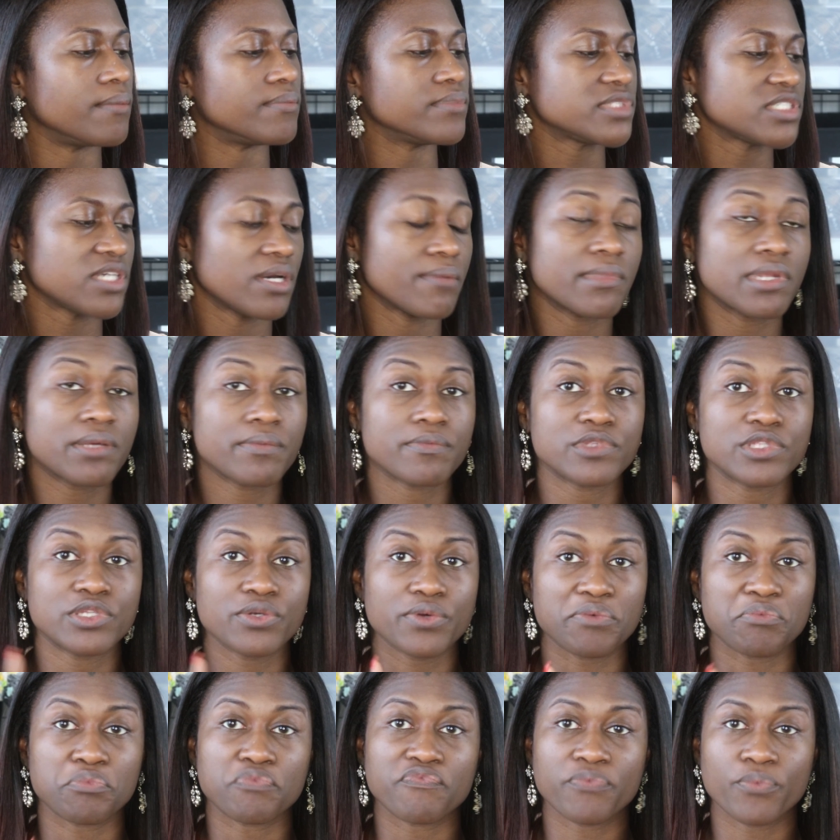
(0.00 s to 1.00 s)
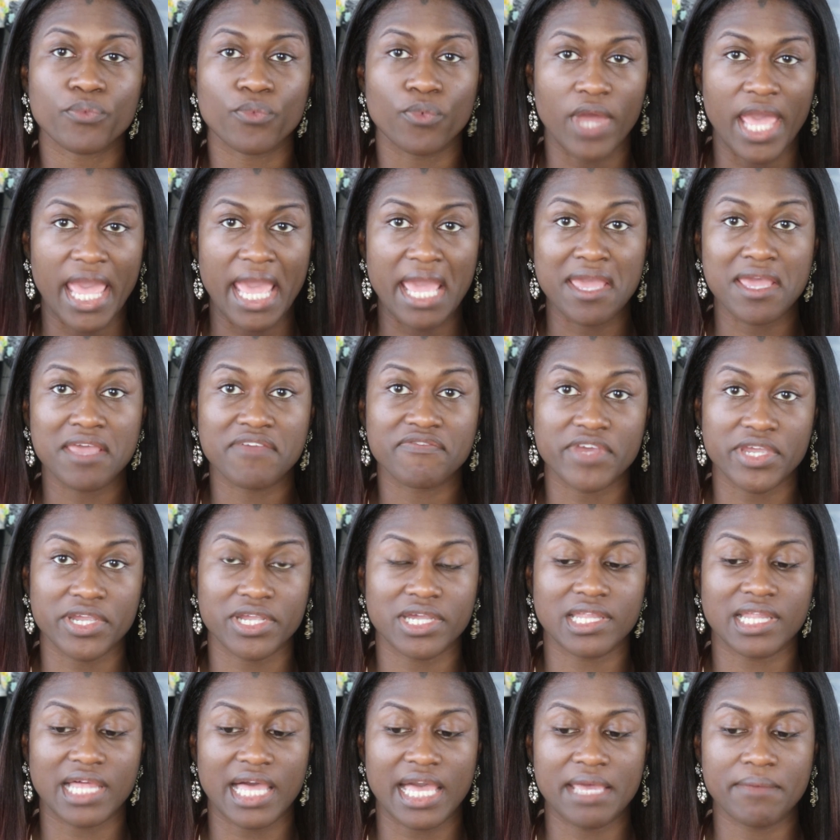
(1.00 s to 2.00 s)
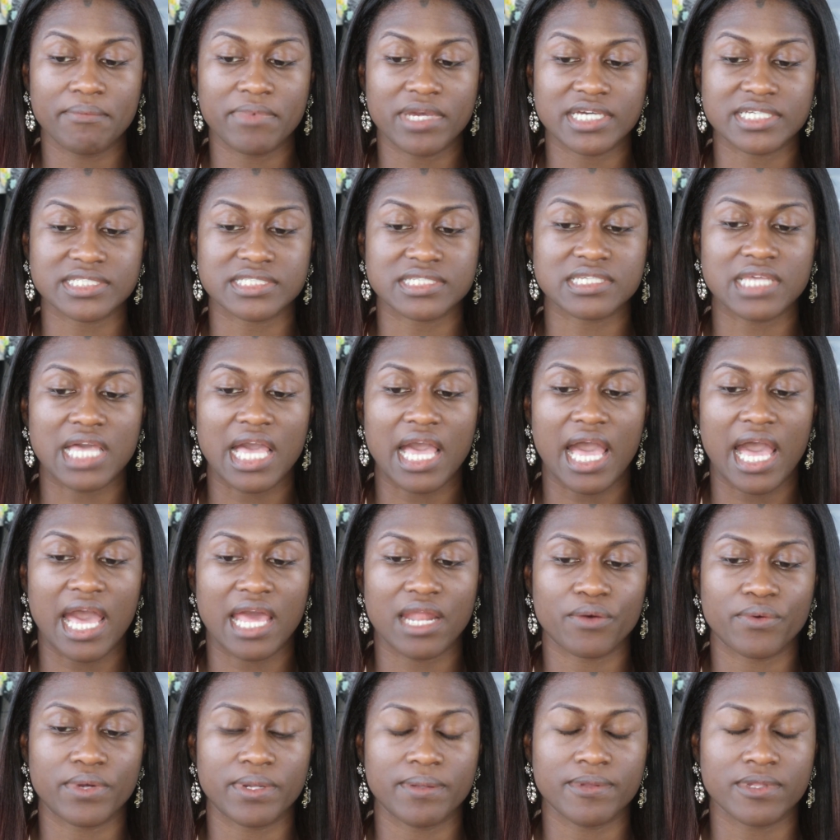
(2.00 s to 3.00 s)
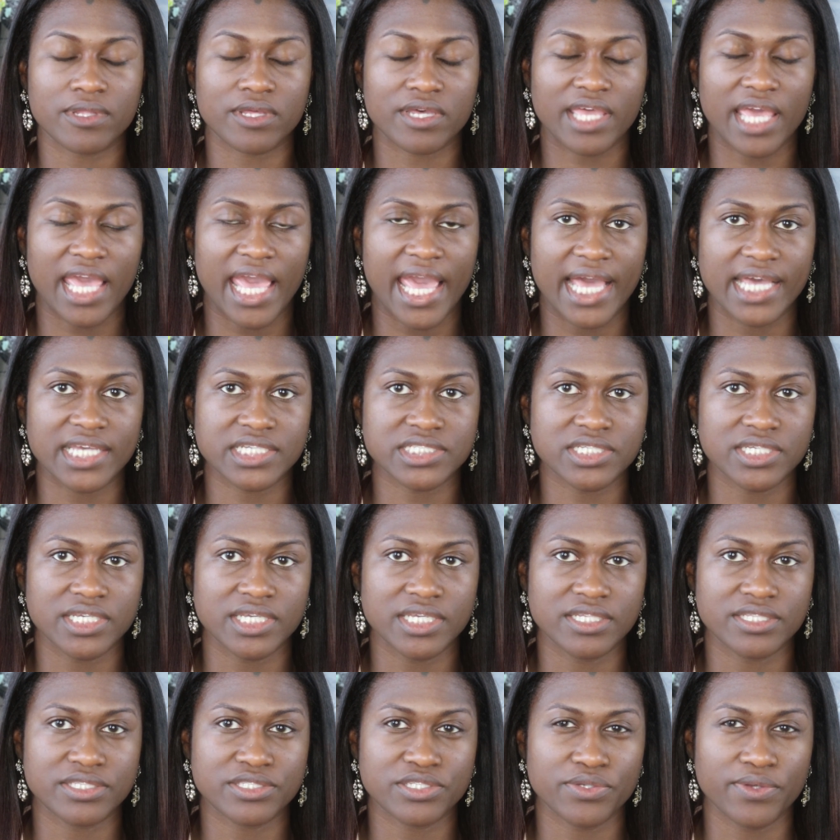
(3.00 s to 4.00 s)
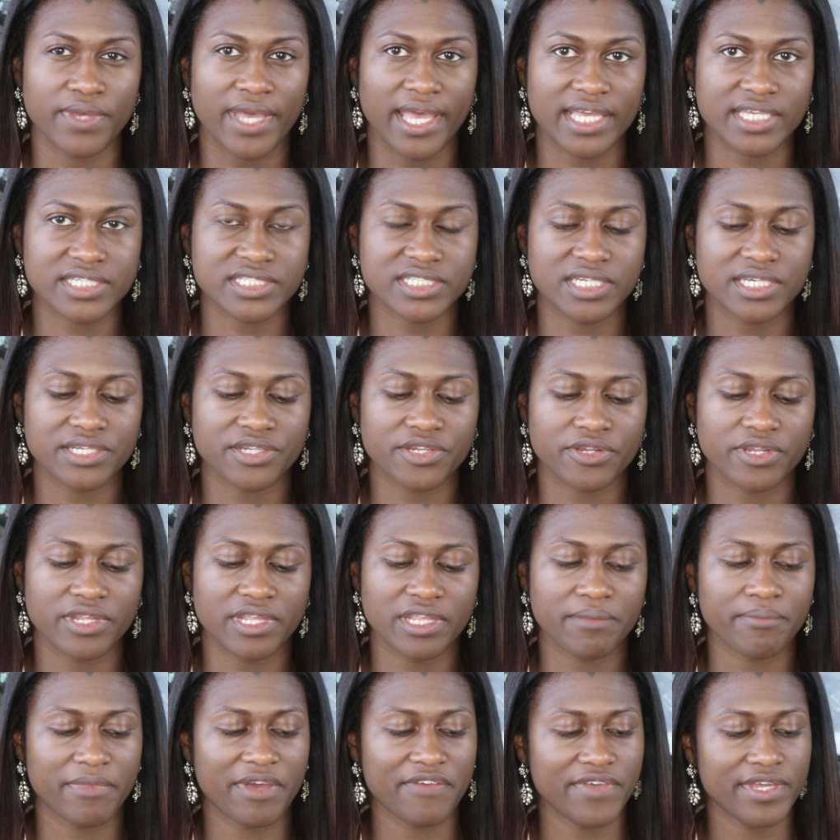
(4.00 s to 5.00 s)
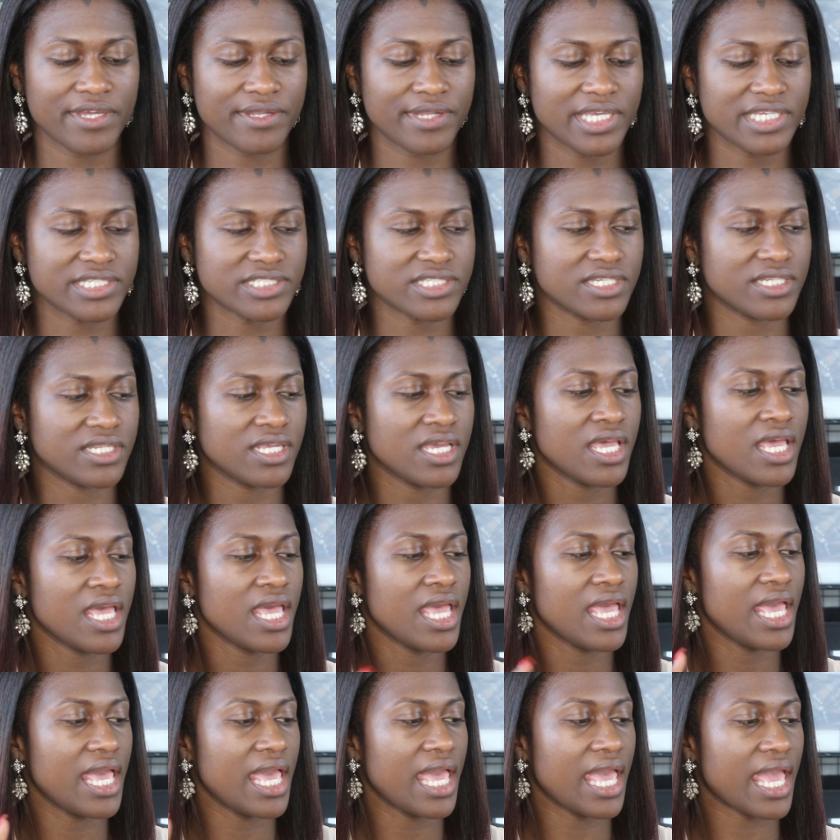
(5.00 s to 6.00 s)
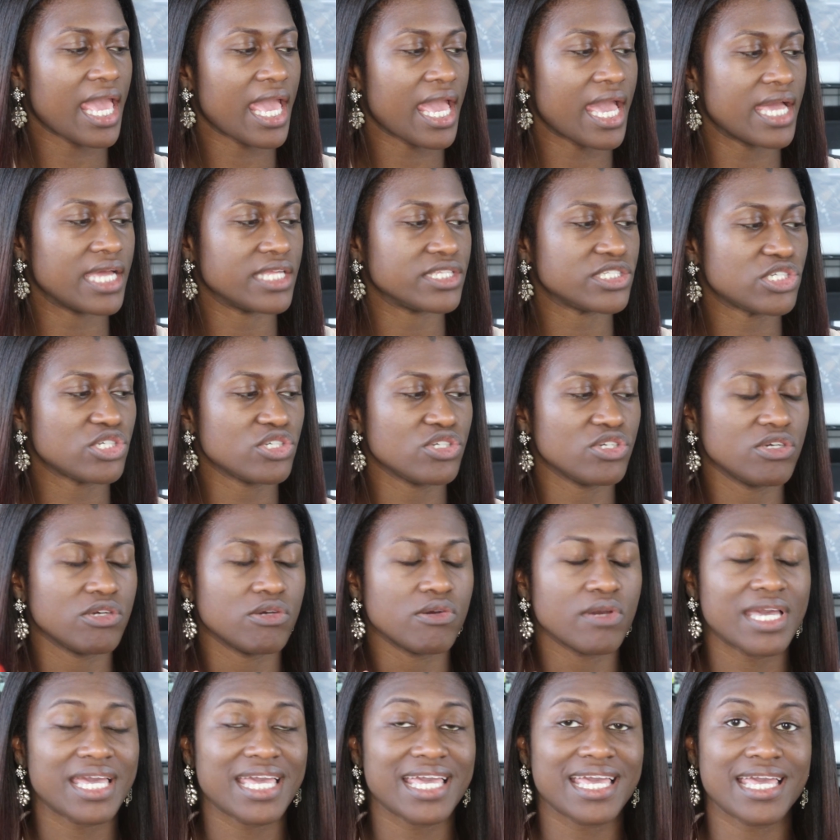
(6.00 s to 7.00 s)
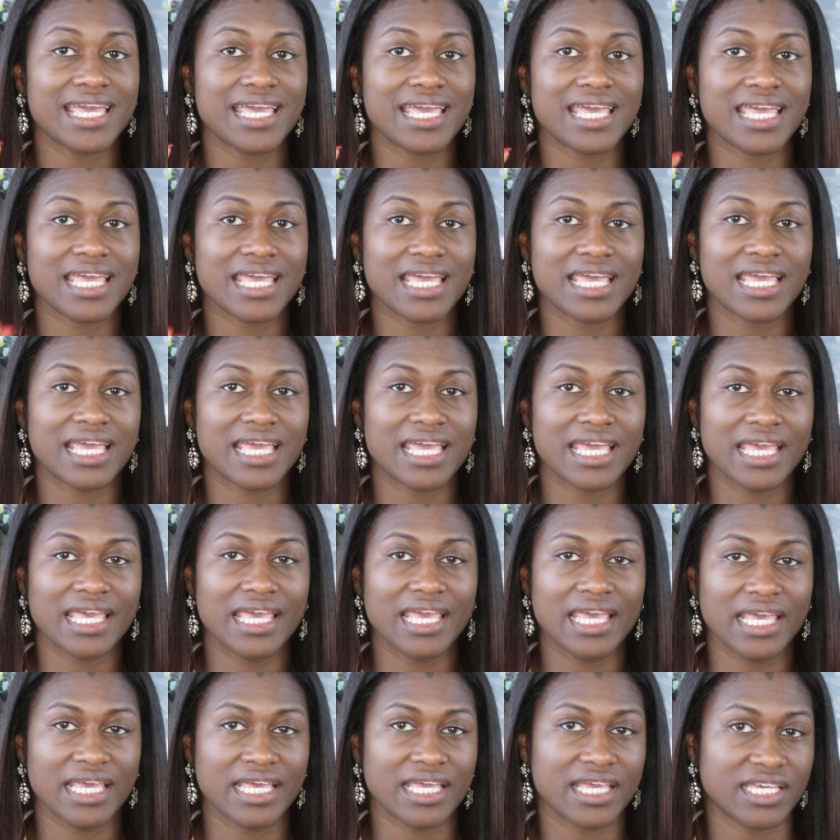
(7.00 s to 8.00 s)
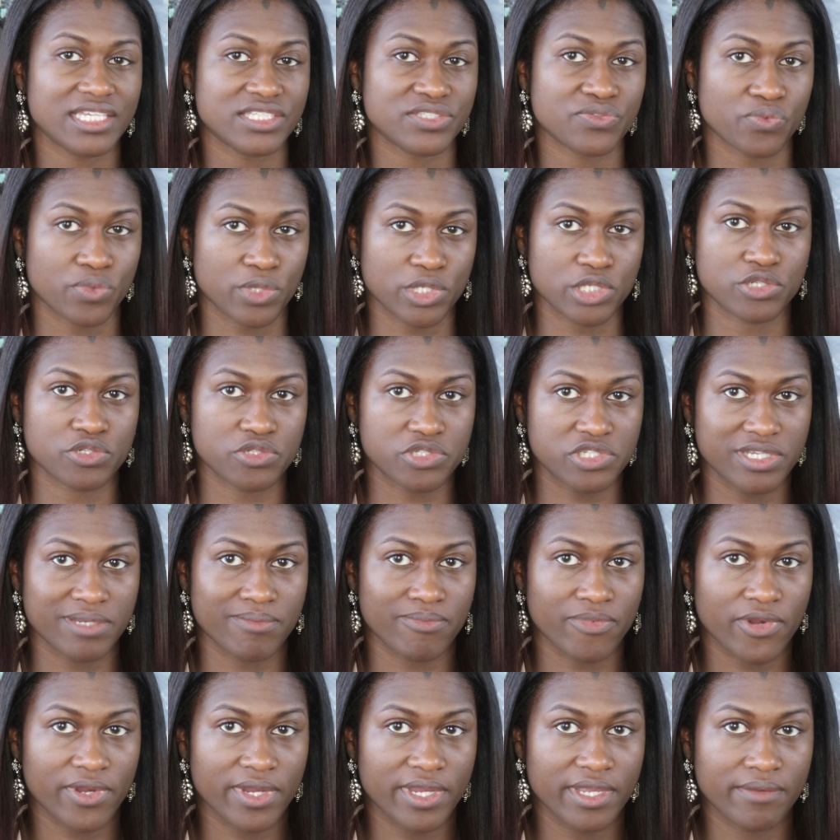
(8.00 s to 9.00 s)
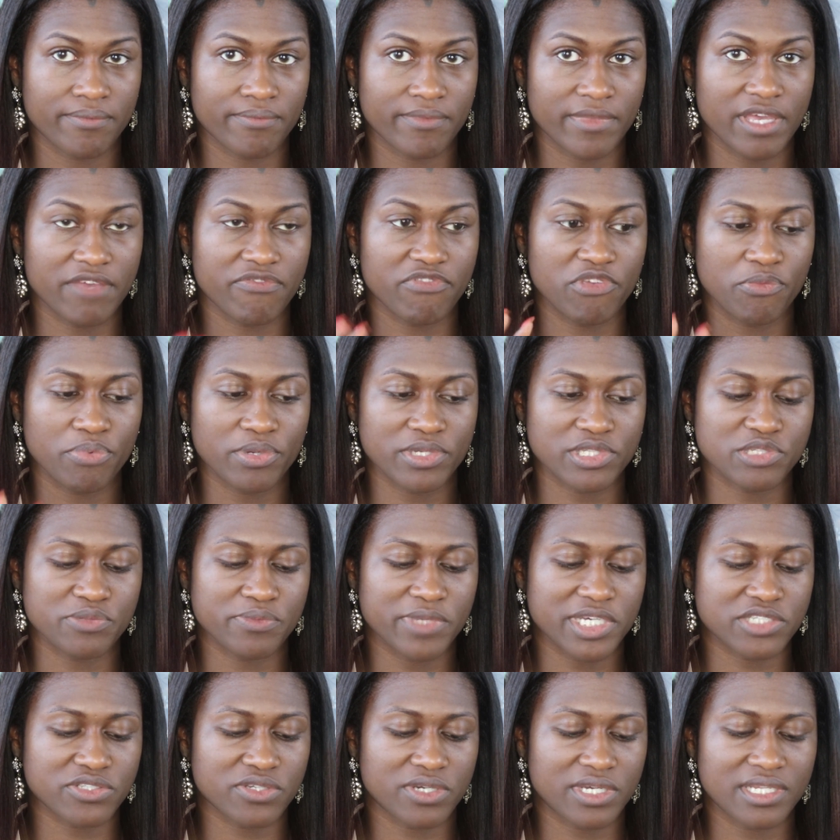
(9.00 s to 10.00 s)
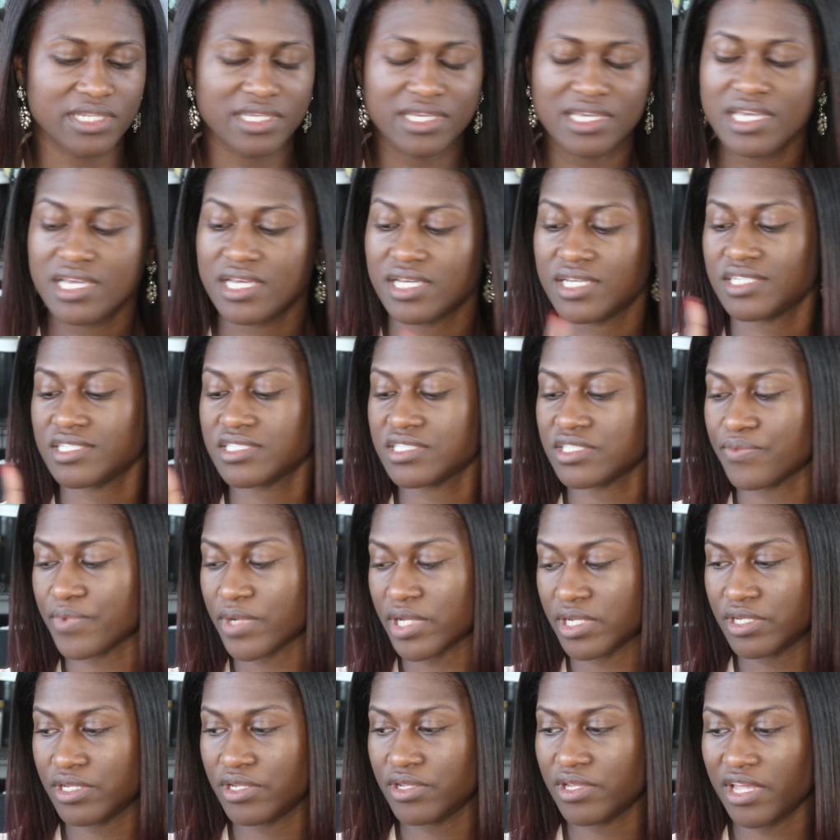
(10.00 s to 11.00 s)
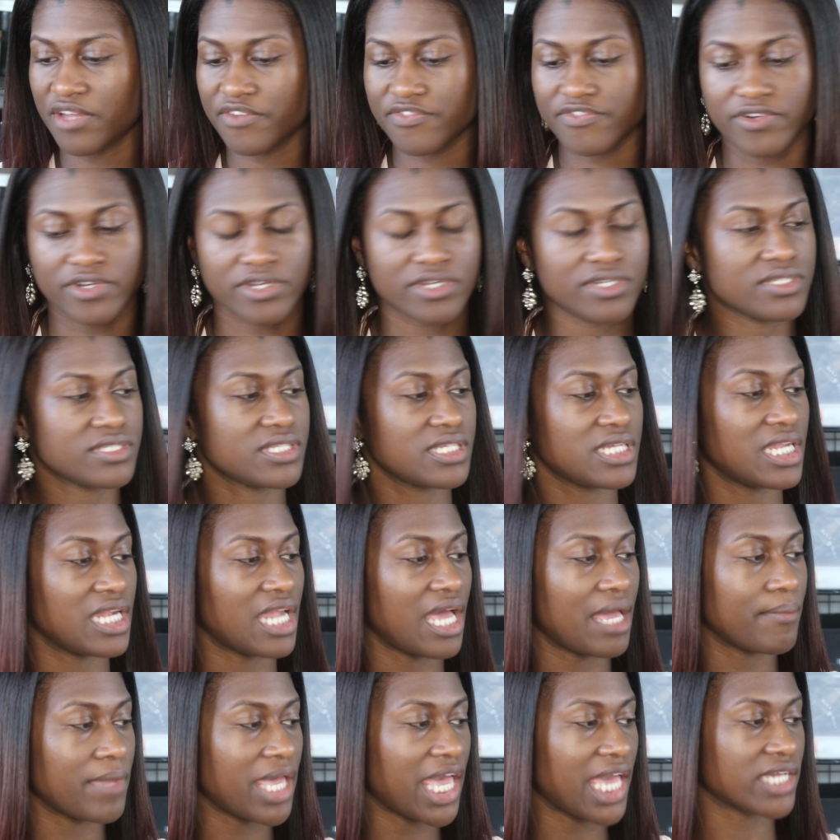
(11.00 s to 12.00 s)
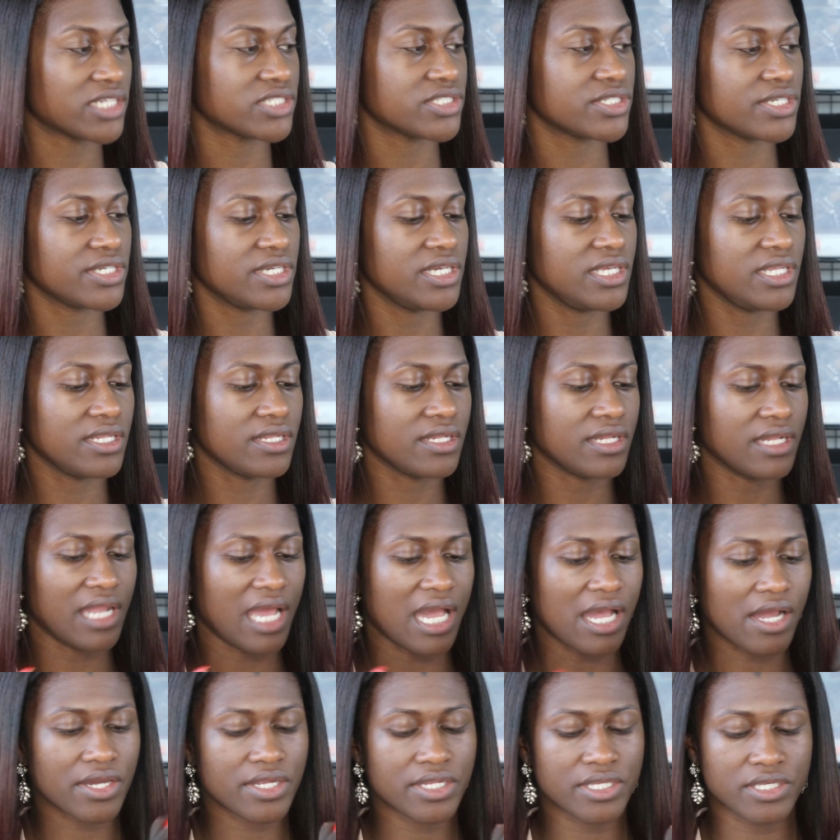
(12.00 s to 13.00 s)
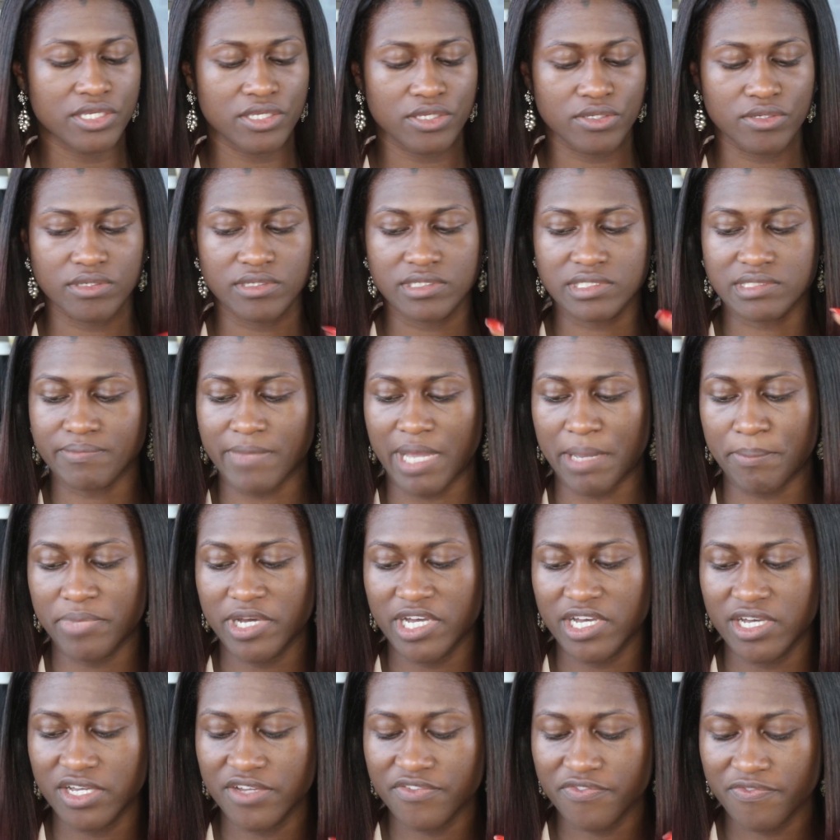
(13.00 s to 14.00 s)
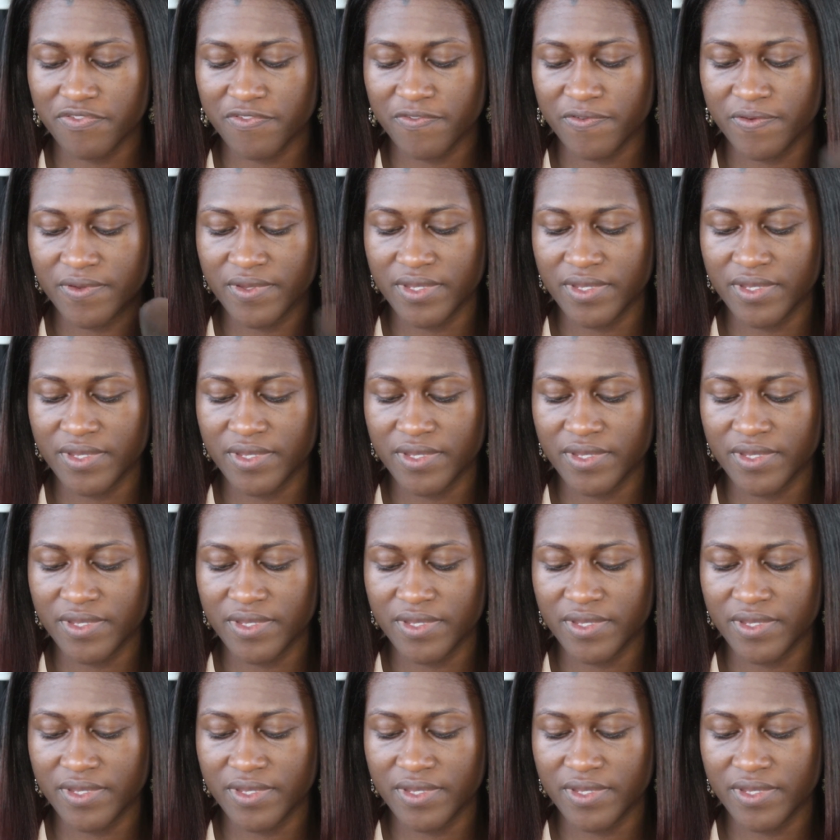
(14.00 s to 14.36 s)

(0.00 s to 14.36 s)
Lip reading: So I'm gonna do it very light because I don't want to look too ashy underneath my foundation, and two, it gets real shimmery if you put too much on. So we're gonna do that first, and I'm actually not gonna use my puff.